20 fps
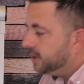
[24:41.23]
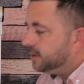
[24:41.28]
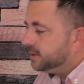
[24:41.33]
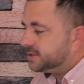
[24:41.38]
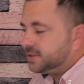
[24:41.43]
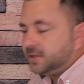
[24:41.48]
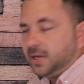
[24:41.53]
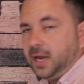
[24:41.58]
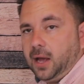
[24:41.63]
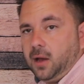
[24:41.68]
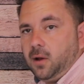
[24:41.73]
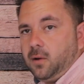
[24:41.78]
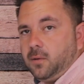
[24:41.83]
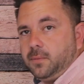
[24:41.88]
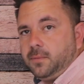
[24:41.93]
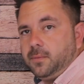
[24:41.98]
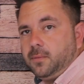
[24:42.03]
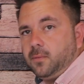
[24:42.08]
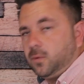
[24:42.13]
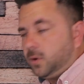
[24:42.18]
so now
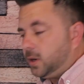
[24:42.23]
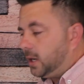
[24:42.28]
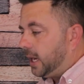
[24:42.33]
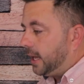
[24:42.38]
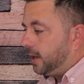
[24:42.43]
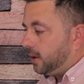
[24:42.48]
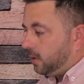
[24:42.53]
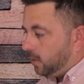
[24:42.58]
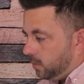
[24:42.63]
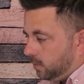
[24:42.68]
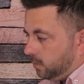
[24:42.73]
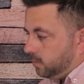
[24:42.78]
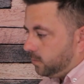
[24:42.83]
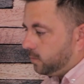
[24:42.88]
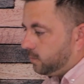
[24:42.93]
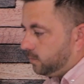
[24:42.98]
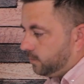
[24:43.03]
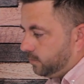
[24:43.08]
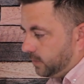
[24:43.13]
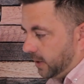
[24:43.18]
we're like, oh,
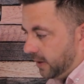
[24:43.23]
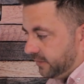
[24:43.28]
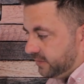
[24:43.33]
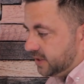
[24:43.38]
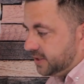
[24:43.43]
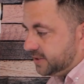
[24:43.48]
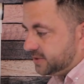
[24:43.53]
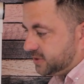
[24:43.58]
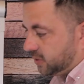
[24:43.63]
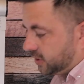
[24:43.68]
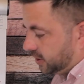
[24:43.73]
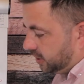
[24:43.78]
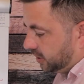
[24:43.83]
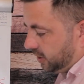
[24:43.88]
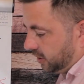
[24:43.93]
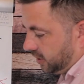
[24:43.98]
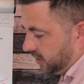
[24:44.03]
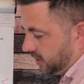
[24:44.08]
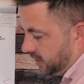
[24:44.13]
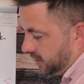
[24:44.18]
everything's looking
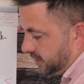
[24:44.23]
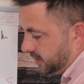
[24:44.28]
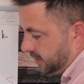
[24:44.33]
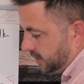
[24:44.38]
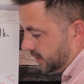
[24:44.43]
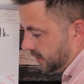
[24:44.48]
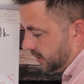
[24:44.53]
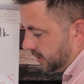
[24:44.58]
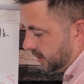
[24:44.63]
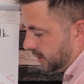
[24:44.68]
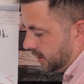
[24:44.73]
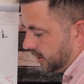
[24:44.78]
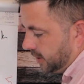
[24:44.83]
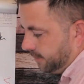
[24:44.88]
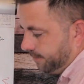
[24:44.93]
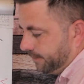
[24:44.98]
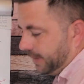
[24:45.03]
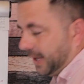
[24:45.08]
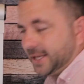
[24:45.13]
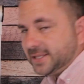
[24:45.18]
good.
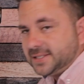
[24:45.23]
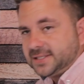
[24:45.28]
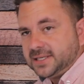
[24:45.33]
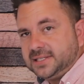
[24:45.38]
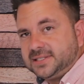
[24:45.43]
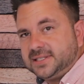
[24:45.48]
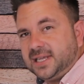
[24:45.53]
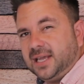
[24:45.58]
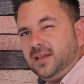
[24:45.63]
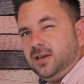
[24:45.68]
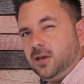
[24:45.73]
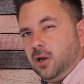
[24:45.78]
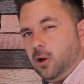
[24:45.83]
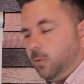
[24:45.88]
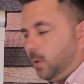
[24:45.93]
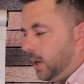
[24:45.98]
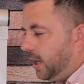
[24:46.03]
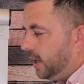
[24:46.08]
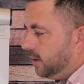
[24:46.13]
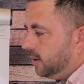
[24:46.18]
Bank's going to say, you know
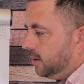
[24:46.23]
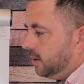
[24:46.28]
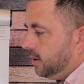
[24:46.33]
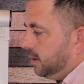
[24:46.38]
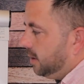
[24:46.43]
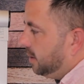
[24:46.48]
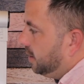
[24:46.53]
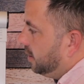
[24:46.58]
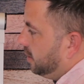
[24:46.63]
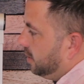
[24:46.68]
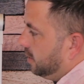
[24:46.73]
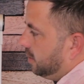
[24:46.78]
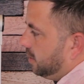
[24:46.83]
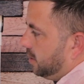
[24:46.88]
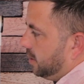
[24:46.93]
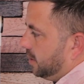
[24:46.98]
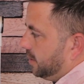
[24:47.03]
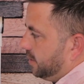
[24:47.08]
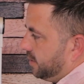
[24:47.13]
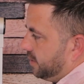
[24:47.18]
what?
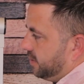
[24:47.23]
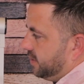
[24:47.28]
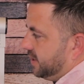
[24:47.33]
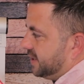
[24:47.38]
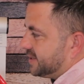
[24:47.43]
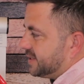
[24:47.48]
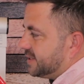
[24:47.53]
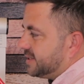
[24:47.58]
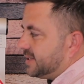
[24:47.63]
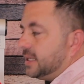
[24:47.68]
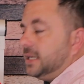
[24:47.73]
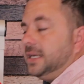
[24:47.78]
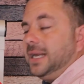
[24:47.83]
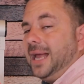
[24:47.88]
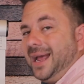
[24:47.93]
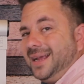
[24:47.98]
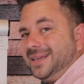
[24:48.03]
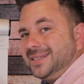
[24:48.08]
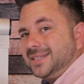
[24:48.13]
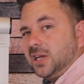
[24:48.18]
This is a
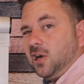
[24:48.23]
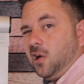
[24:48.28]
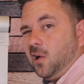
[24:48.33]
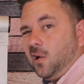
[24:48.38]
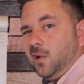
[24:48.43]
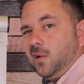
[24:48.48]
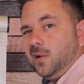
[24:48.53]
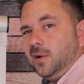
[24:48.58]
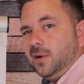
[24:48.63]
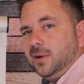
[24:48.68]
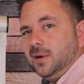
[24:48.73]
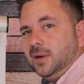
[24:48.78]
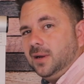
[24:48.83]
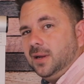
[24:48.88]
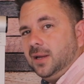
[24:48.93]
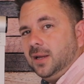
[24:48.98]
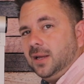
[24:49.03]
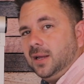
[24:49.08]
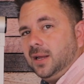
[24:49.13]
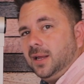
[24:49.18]
nice car,
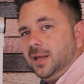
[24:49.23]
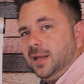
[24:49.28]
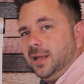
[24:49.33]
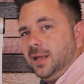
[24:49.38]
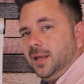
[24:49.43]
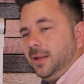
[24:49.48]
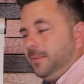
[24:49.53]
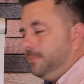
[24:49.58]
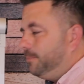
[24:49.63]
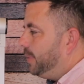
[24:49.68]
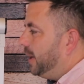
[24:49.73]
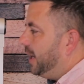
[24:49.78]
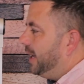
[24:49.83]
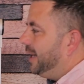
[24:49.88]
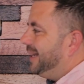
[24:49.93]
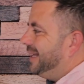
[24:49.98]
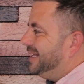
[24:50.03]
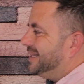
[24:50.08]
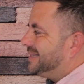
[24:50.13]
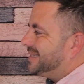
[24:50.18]

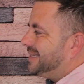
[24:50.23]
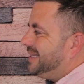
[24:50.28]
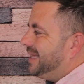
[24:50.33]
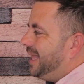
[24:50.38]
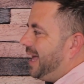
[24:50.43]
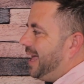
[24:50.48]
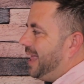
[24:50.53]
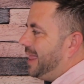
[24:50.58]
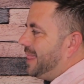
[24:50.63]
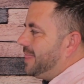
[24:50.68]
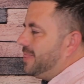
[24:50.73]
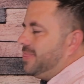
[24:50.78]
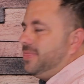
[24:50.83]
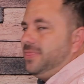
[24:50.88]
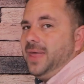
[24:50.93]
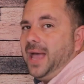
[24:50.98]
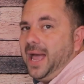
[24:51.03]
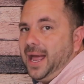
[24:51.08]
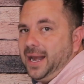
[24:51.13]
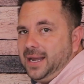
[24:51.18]
but it's not
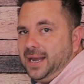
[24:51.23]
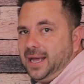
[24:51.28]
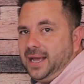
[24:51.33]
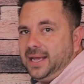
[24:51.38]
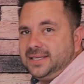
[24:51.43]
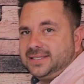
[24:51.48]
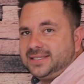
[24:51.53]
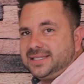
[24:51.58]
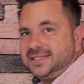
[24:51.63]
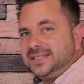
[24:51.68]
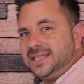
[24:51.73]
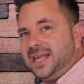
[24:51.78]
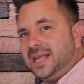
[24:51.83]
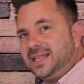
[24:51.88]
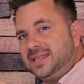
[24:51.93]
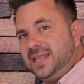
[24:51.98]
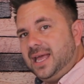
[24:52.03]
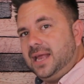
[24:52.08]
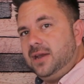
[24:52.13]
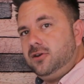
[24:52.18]
that nice. It's
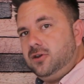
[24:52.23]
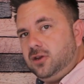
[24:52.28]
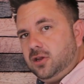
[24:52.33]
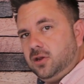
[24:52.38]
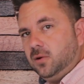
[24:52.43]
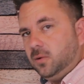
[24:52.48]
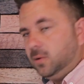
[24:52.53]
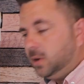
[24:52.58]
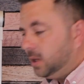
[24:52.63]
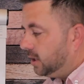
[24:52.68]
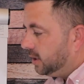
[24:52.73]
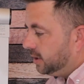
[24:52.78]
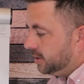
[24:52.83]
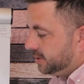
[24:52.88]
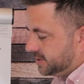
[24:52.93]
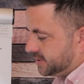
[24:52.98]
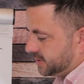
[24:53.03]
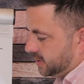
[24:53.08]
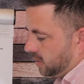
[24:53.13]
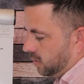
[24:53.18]
not that new.
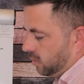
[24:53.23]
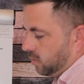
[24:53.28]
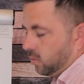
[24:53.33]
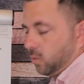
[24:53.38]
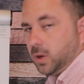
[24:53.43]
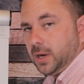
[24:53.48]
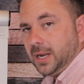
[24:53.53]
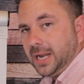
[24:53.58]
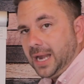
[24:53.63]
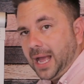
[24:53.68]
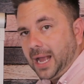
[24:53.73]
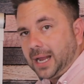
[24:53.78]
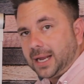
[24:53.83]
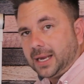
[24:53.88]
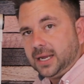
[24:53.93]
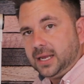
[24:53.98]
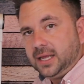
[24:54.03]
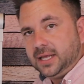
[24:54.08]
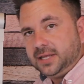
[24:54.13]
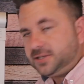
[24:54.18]
So we're not
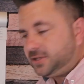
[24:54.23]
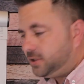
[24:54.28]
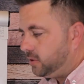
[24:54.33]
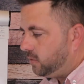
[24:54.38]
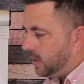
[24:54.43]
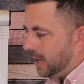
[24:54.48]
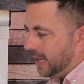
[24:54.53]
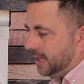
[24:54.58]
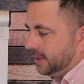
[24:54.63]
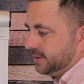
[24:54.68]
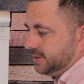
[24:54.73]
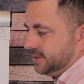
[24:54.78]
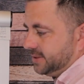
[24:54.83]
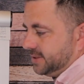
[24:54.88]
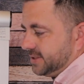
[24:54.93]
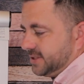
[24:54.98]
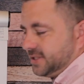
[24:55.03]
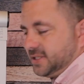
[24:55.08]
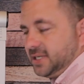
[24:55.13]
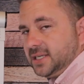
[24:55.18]
going to hit you at
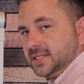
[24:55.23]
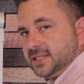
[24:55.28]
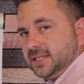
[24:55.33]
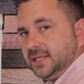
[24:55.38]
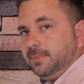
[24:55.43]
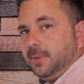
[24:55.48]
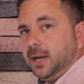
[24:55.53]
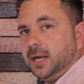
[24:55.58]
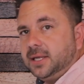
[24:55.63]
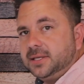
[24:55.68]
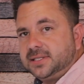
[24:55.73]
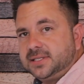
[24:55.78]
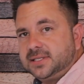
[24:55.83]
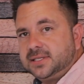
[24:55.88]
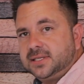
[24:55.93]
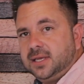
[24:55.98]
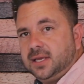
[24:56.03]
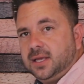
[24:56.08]
60 months